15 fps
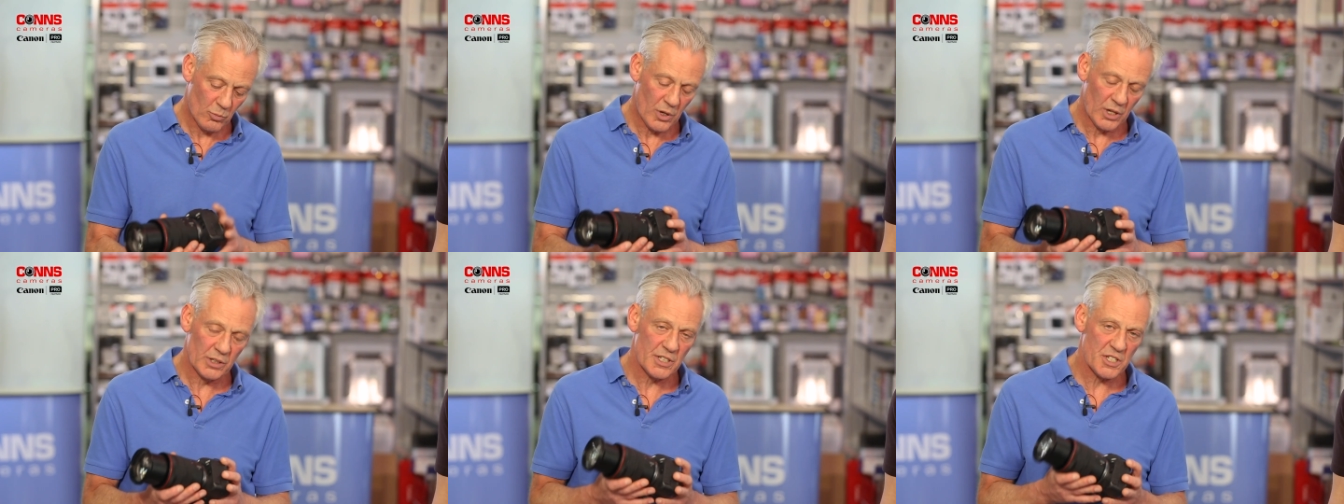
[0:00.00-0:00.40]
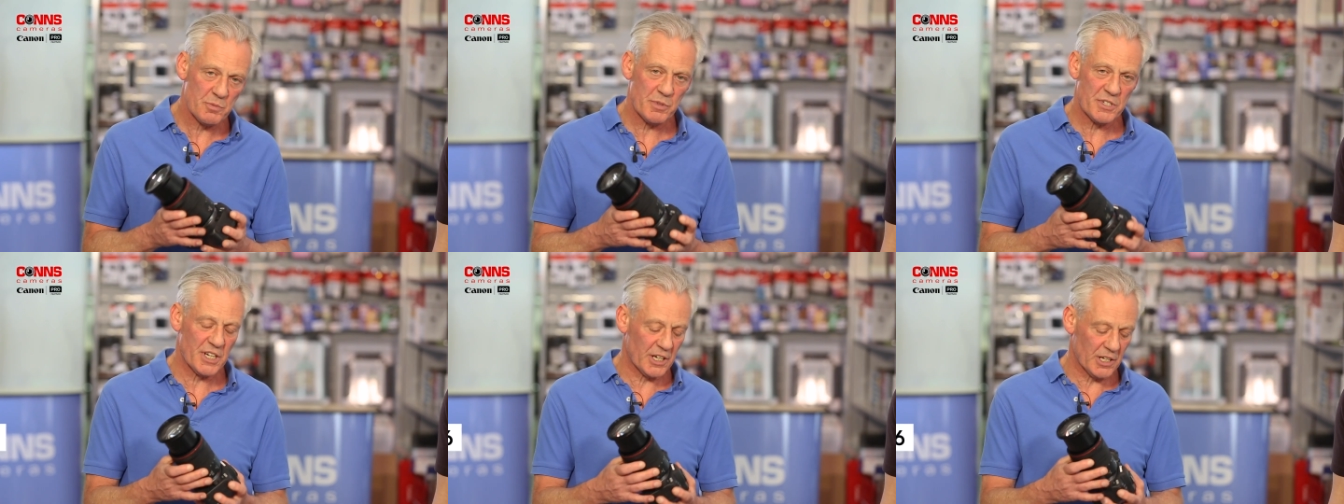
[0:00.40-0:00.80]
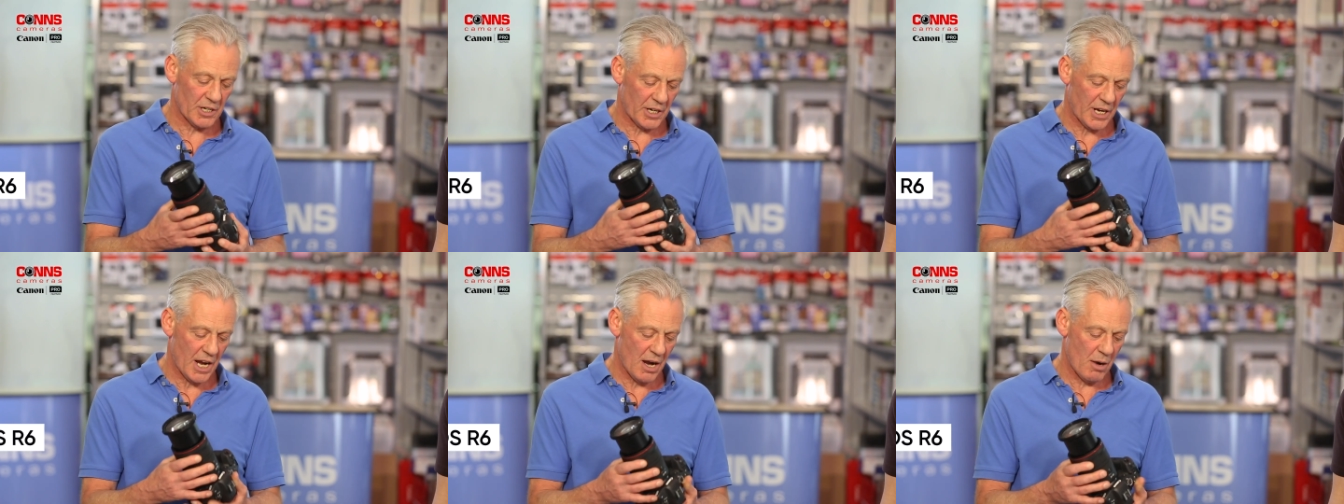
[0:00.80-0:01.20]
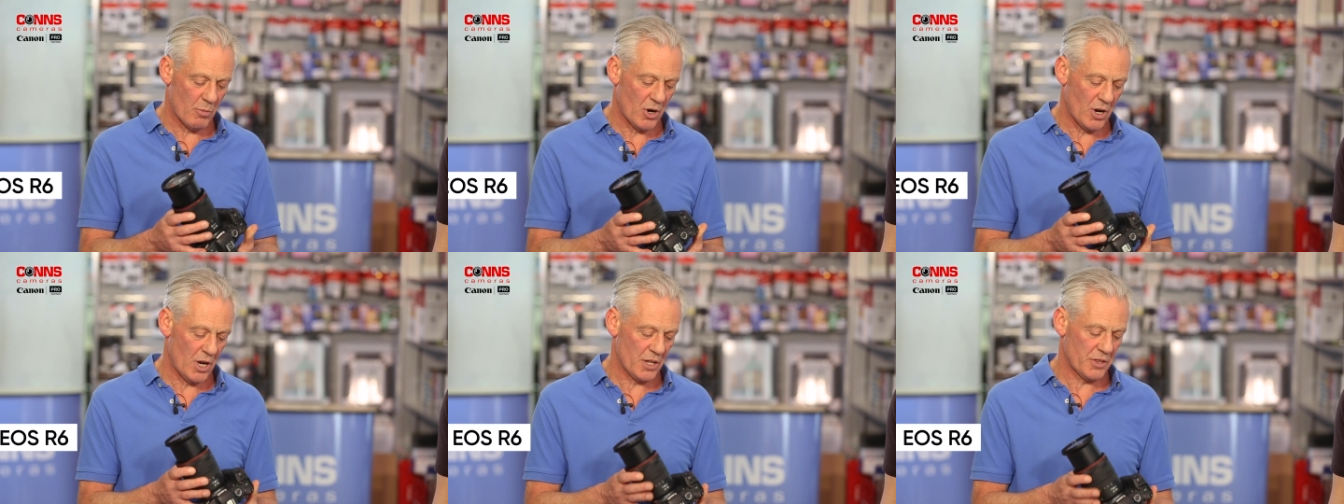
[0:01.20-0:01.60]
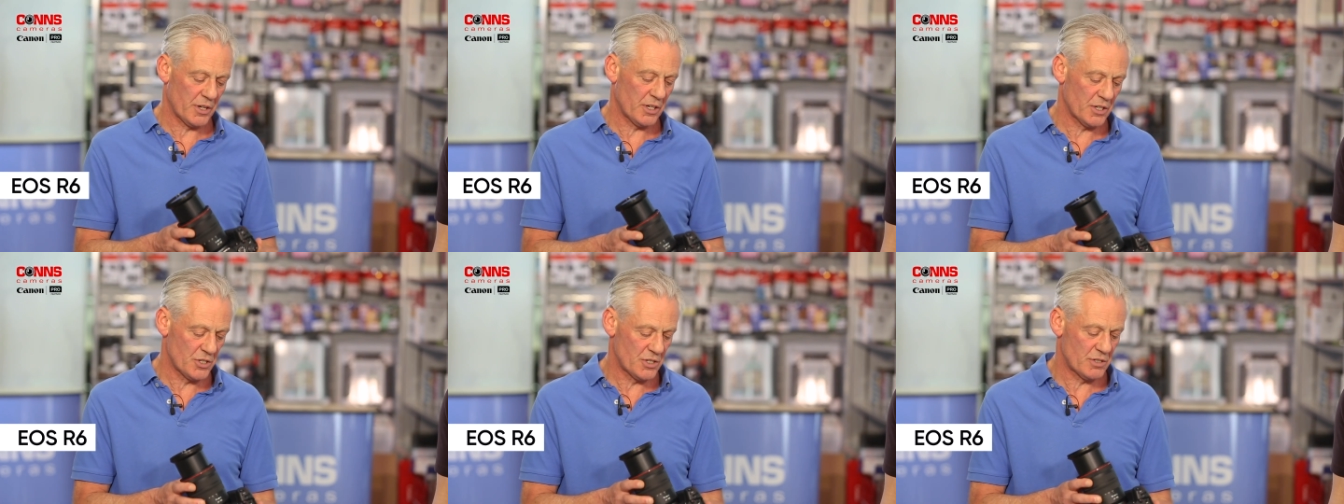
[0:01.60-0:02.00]
Well, this particular camera I
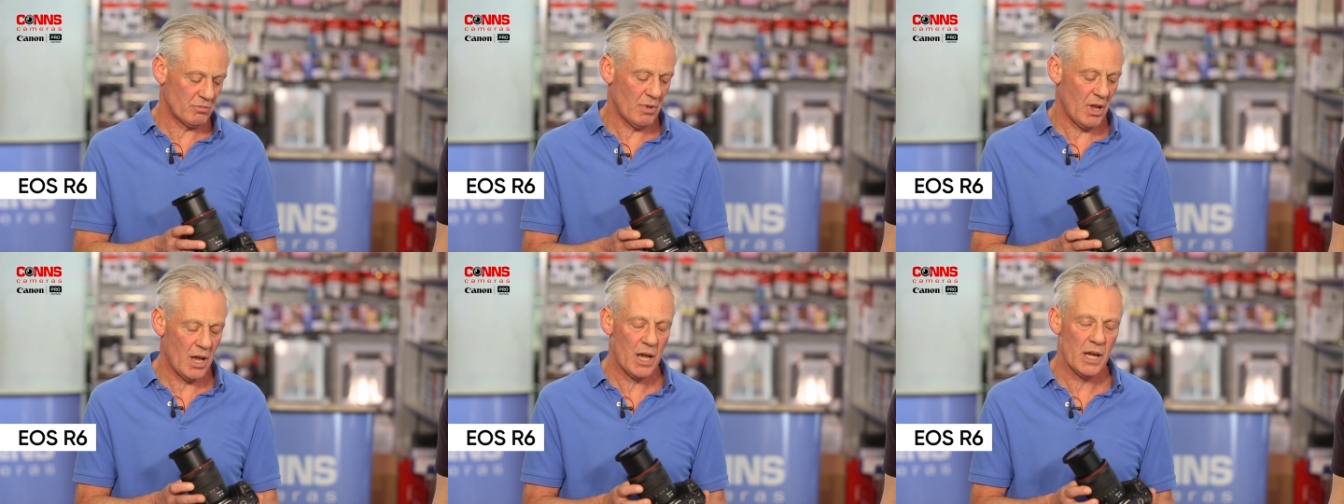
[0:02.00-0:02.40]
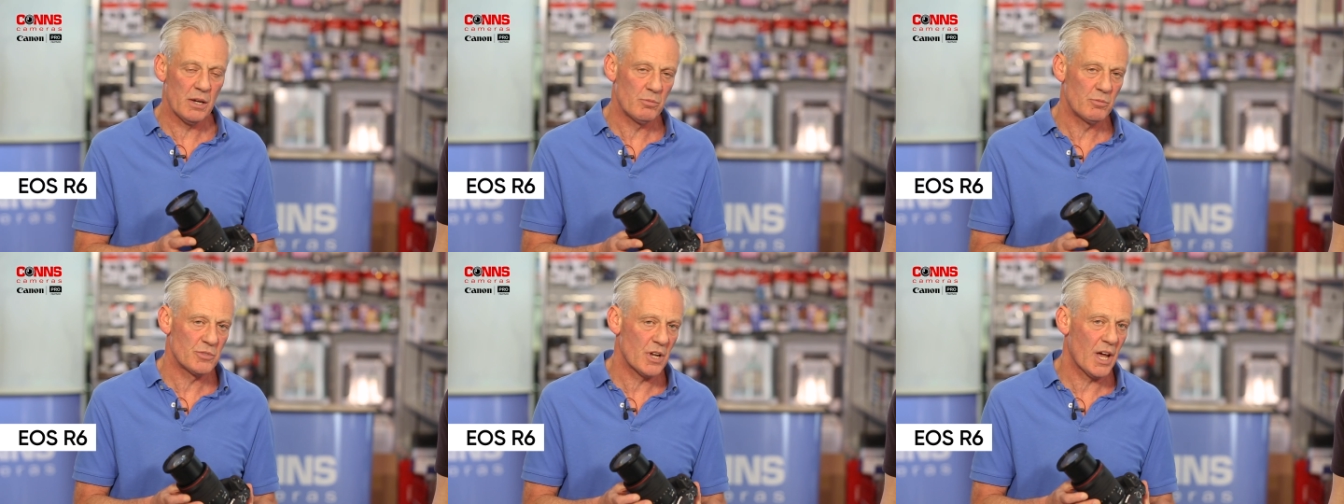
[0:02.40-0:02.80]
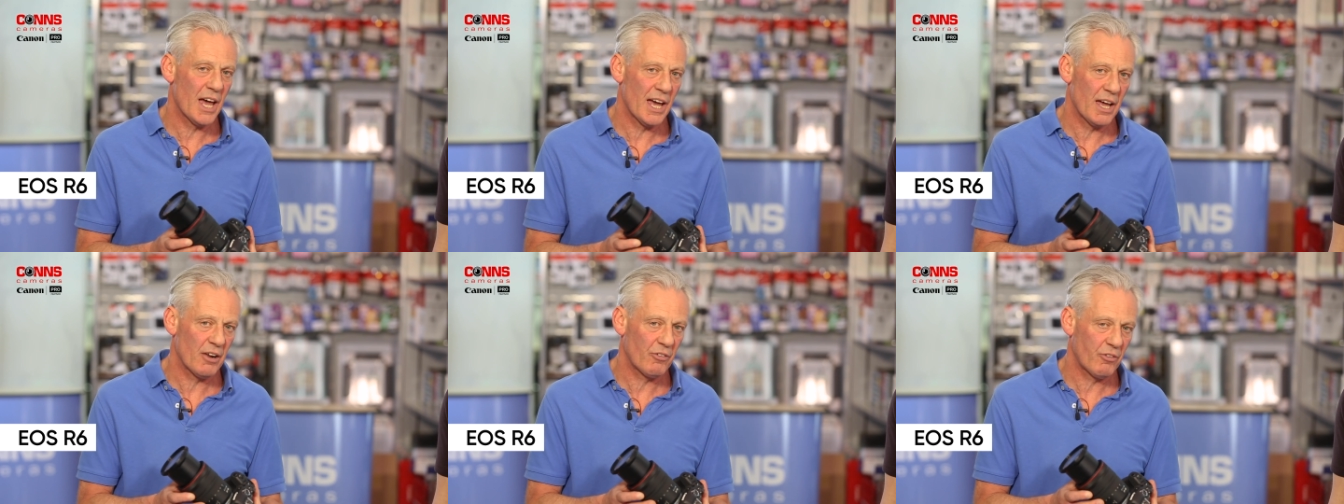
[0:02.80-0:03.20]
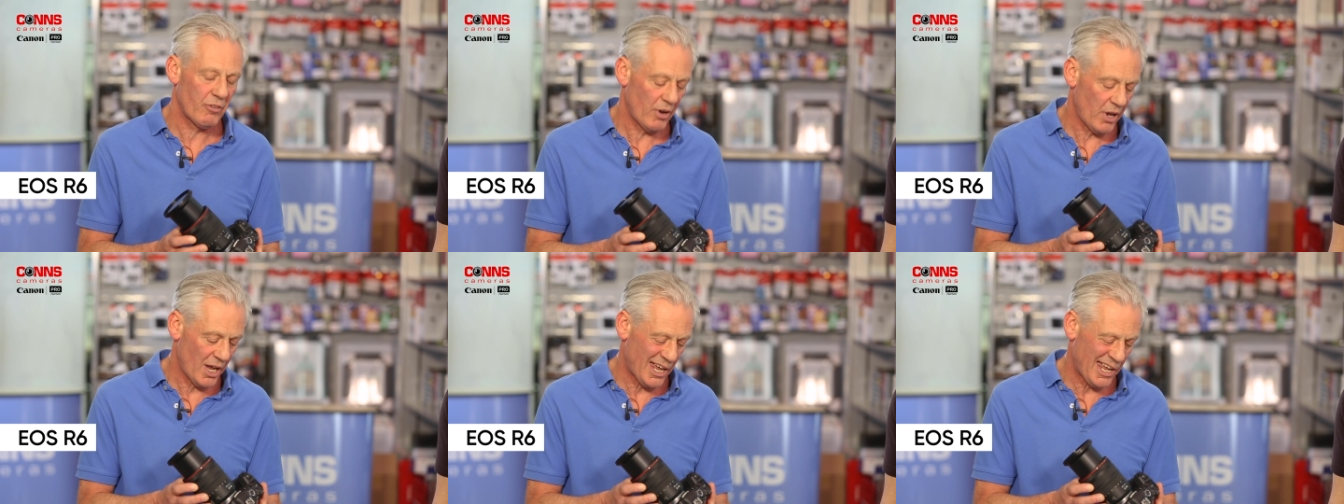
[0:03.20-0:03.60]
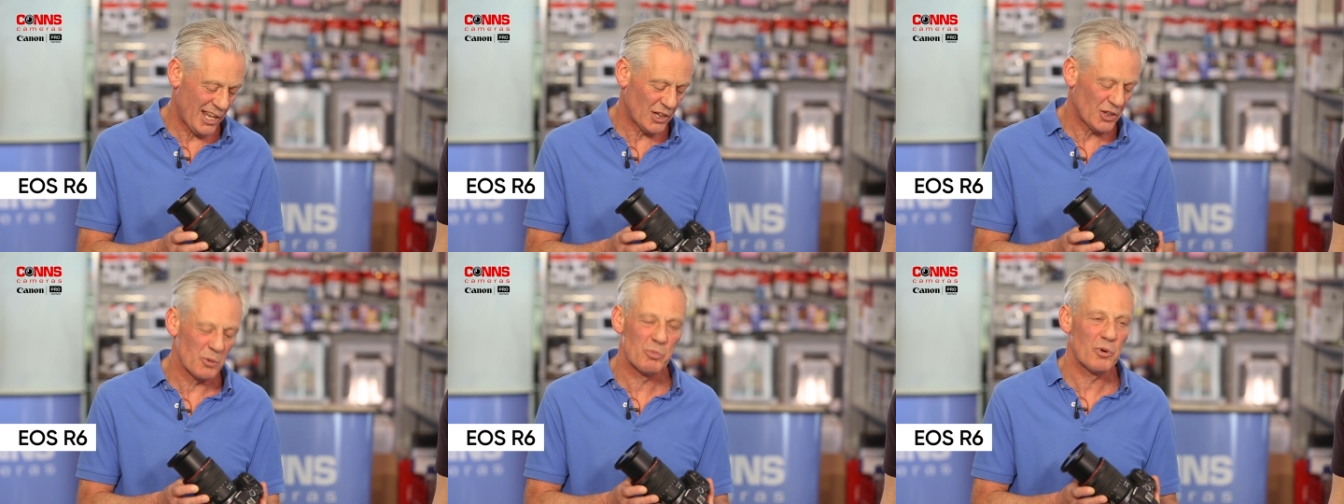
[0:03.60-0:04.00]
think is aimed at uh, the